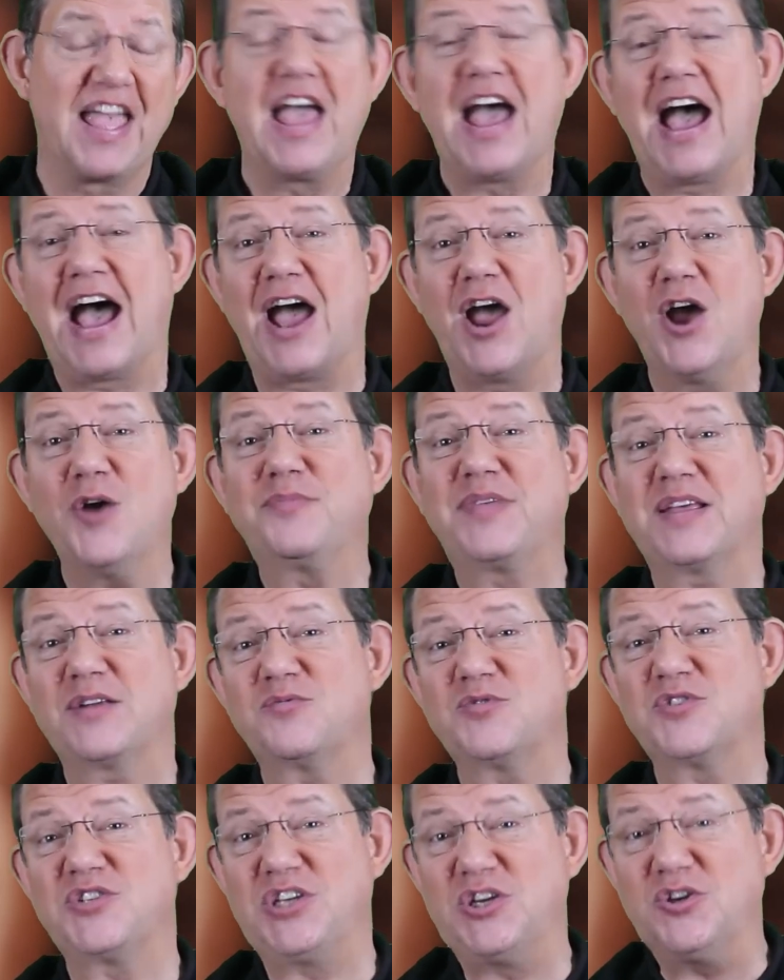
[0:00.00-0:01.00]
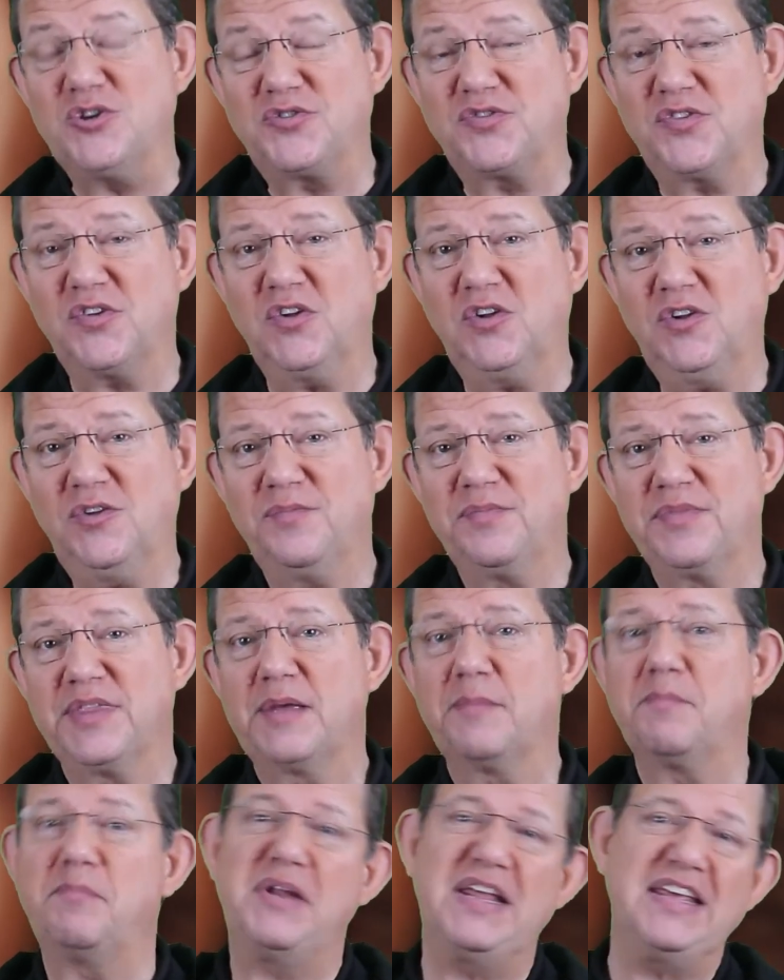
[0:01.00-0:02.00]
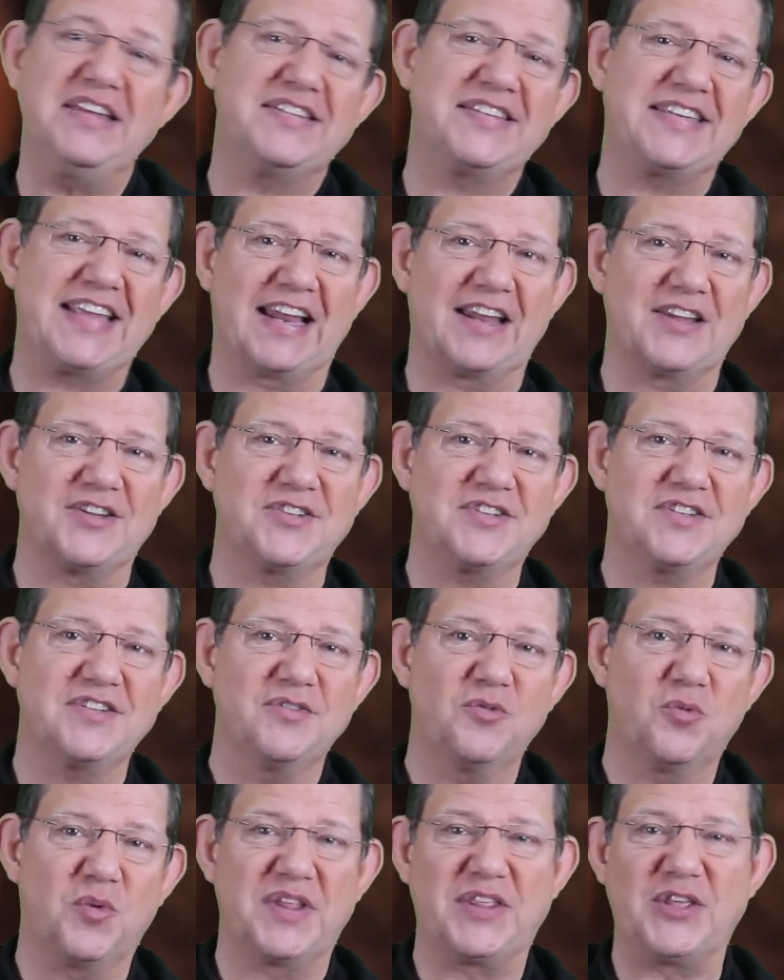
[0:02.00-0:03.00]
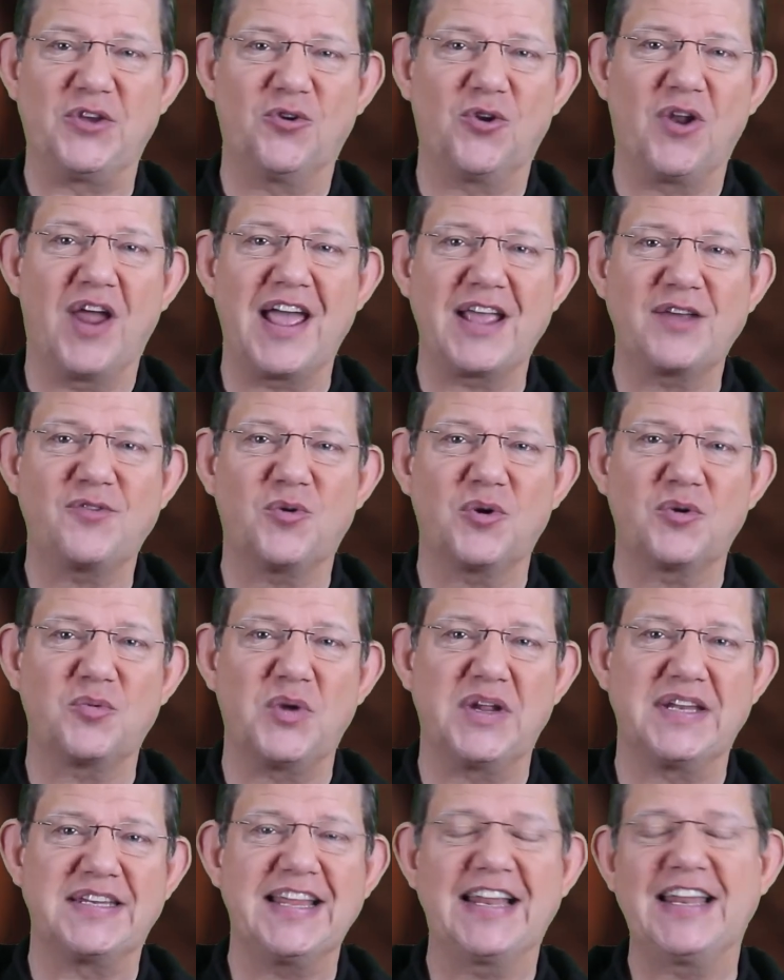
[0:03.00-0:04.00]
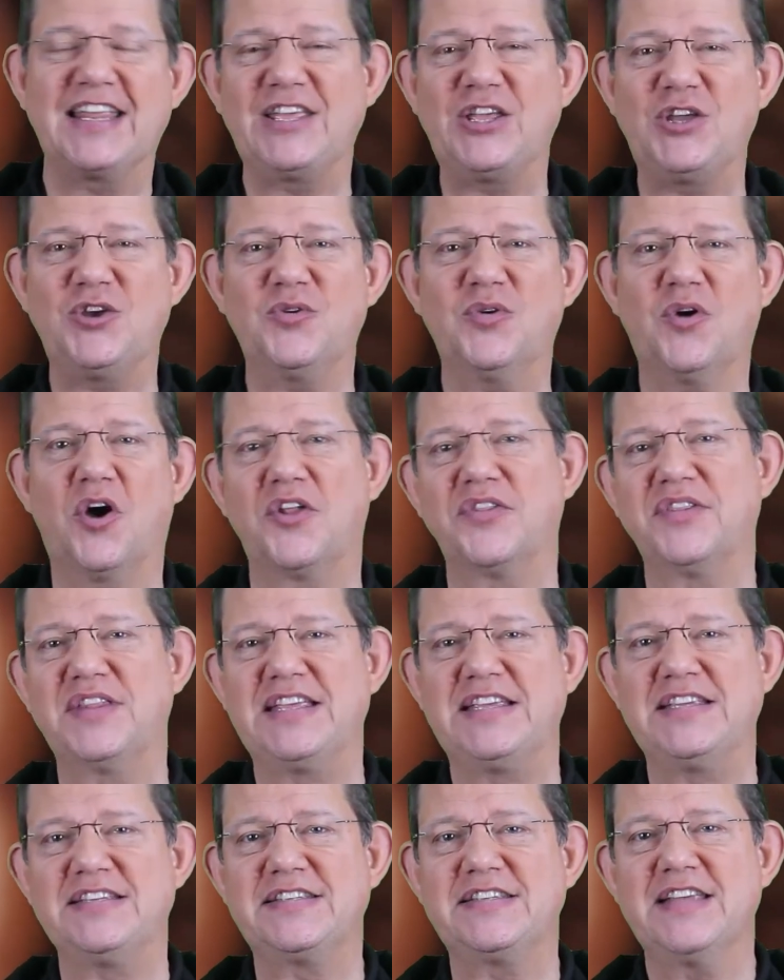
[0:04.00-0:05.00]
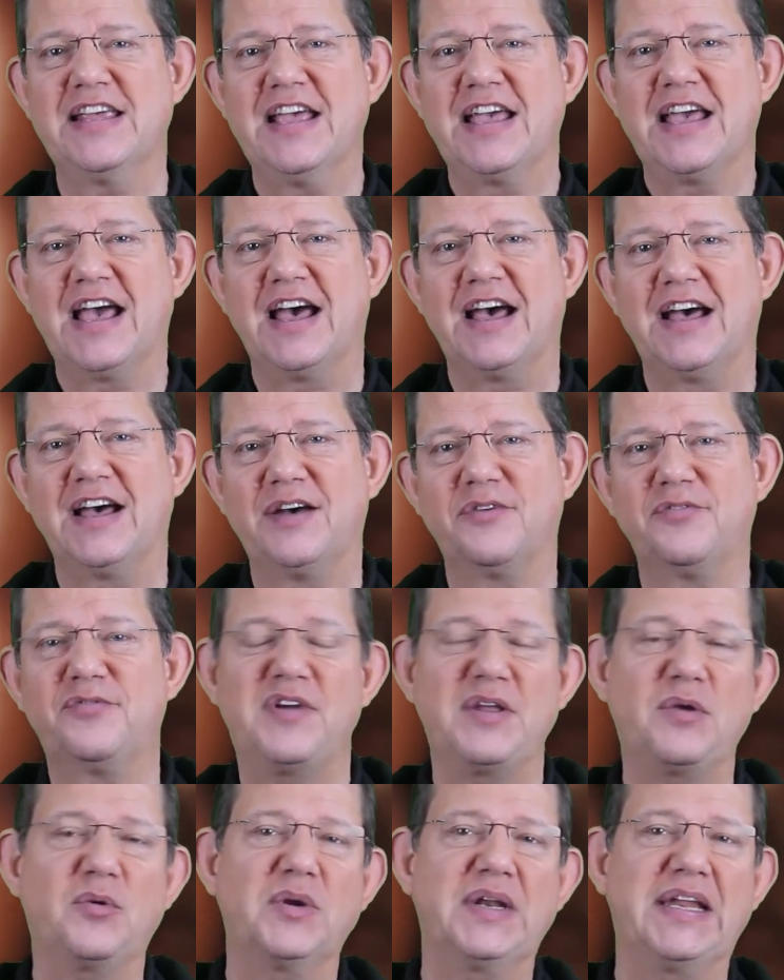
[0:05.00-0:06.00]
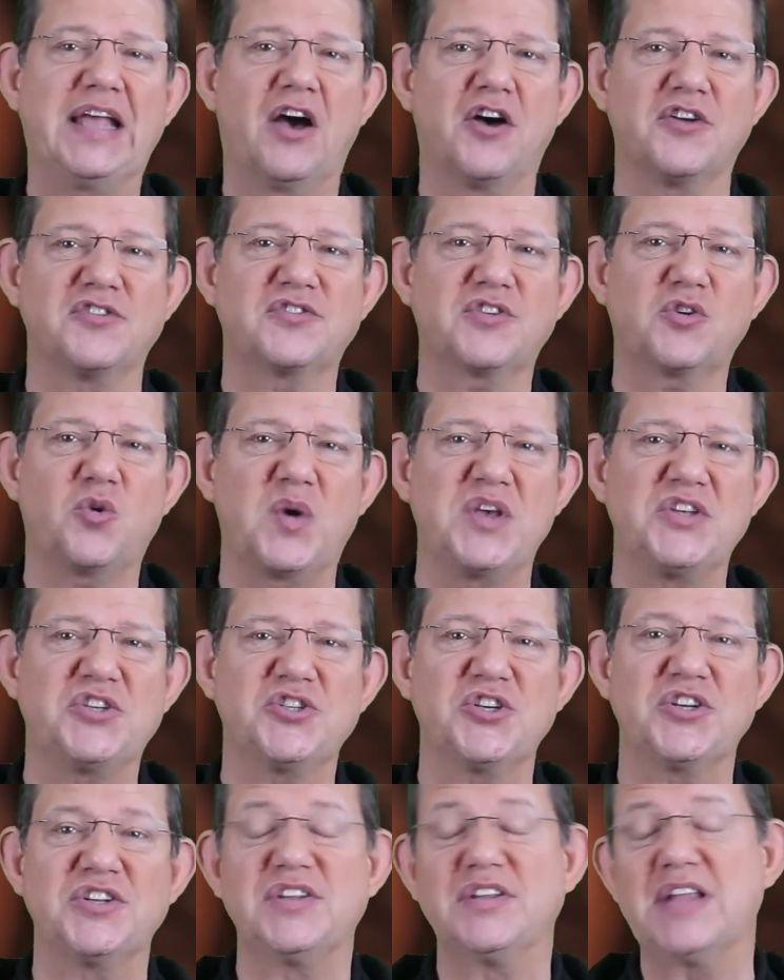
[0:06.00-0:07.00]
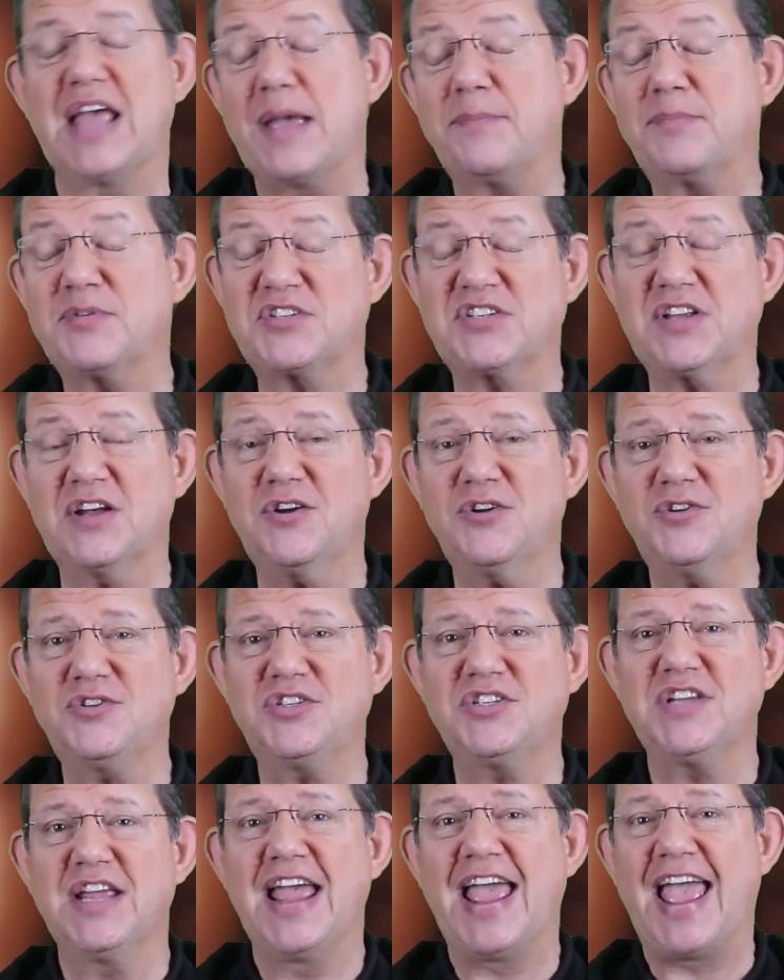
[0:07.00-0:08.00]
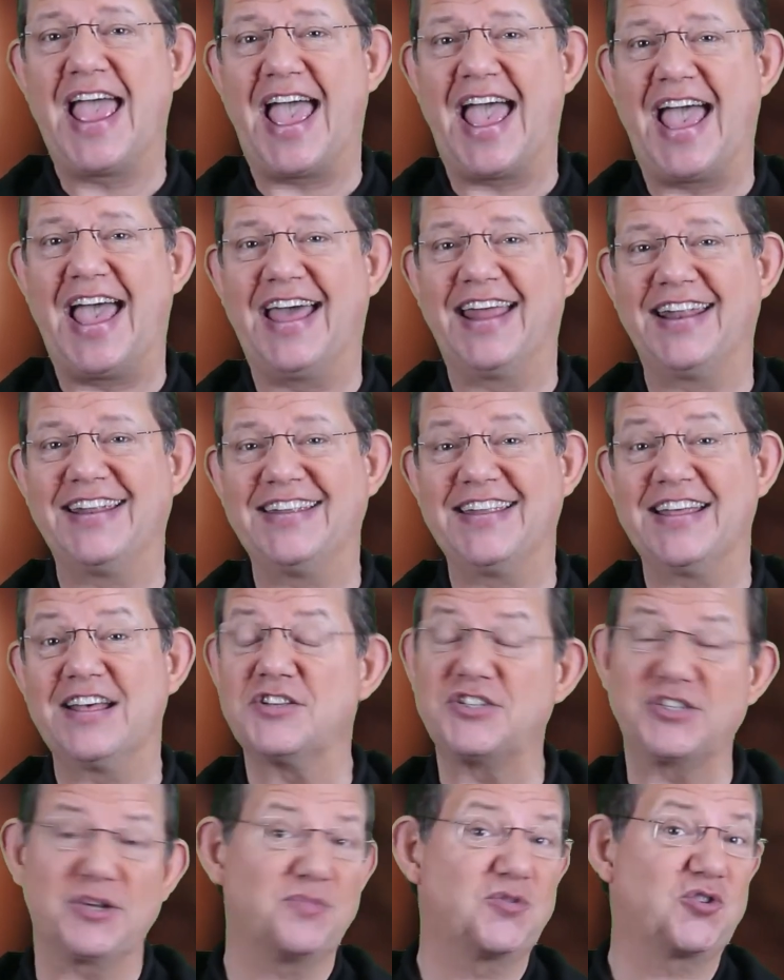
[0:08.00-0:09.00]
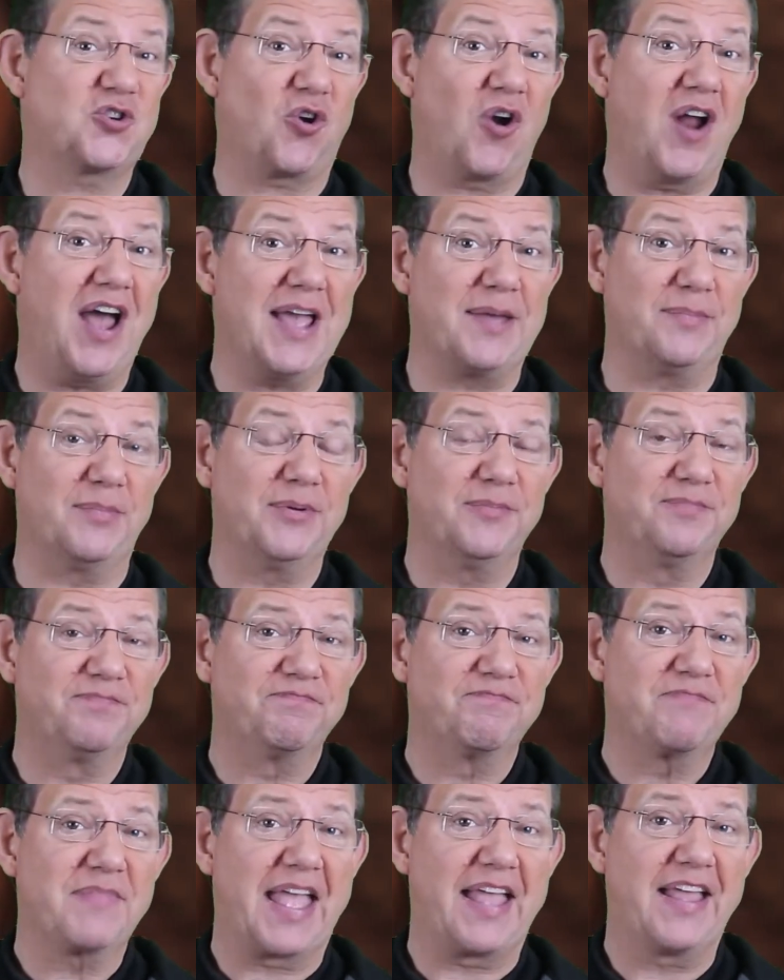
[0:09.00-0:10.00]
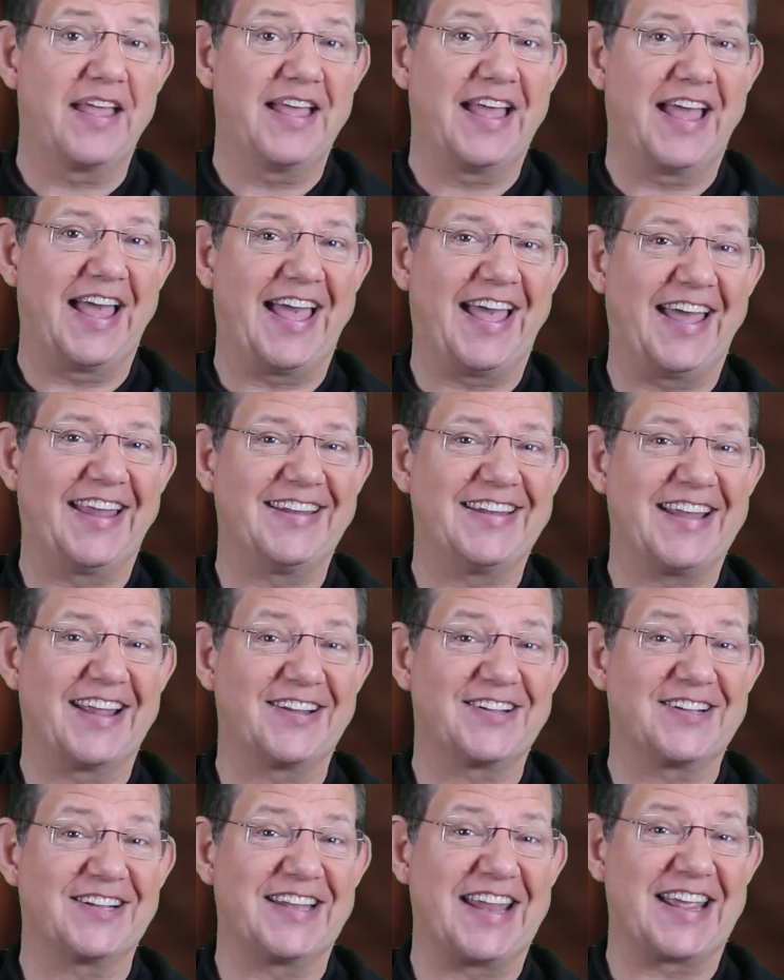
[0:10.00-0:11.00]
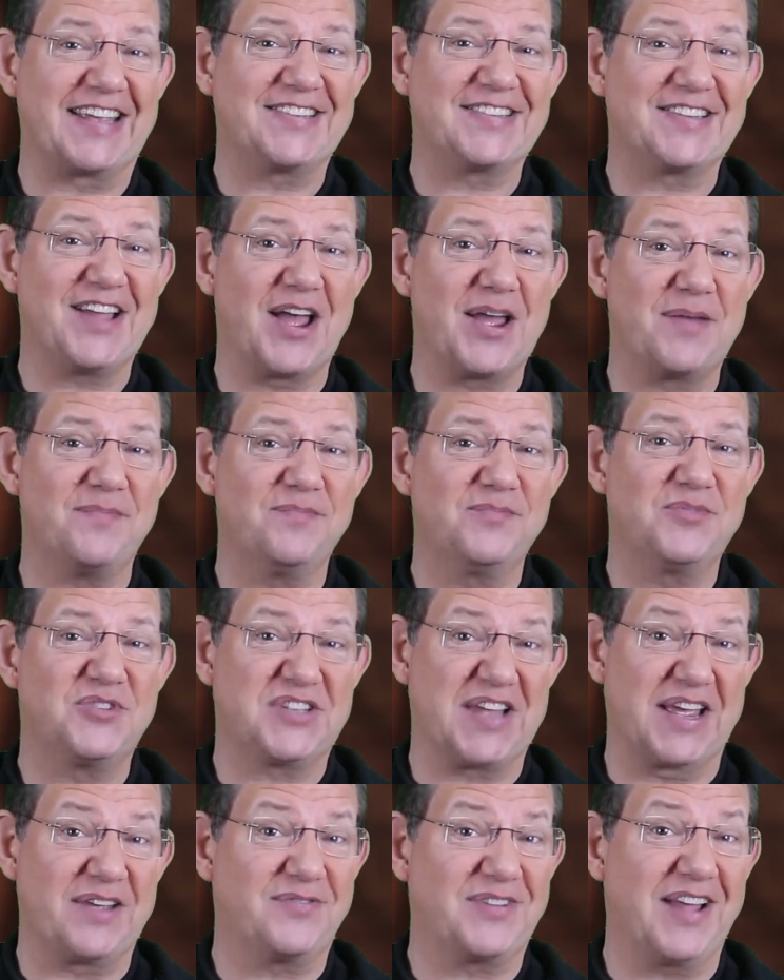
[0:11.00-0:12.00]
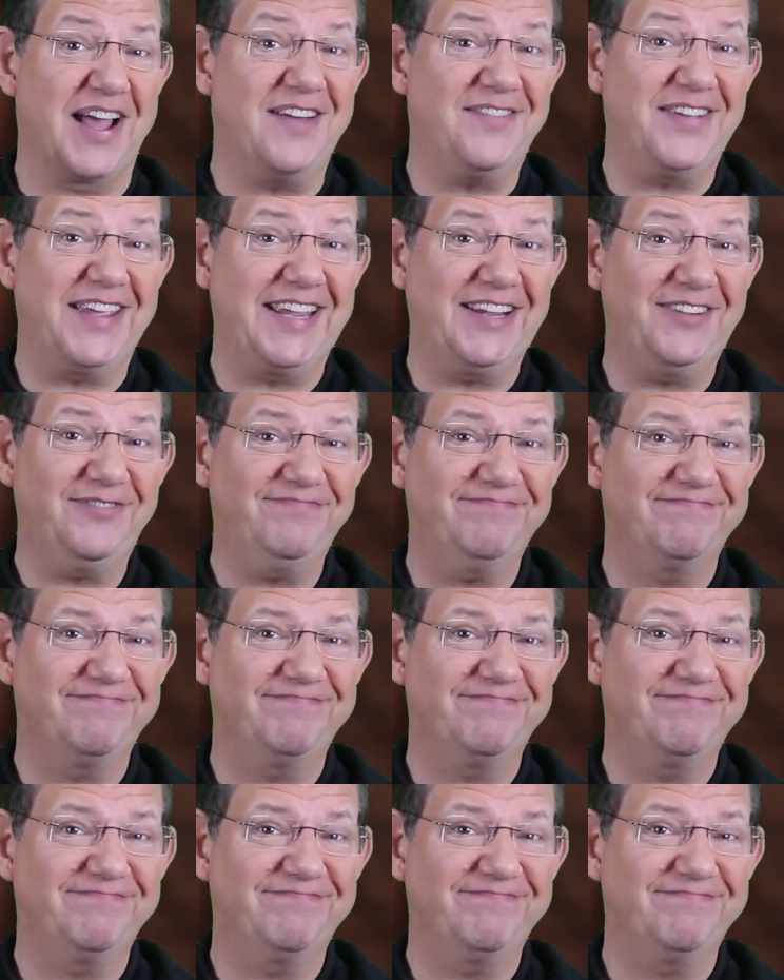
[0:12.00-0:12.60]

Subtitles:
I hope that was useful. Please tell us whether you like what we're telling you on these frequently asked question episodes, and subscribe. And until next time, safe diving.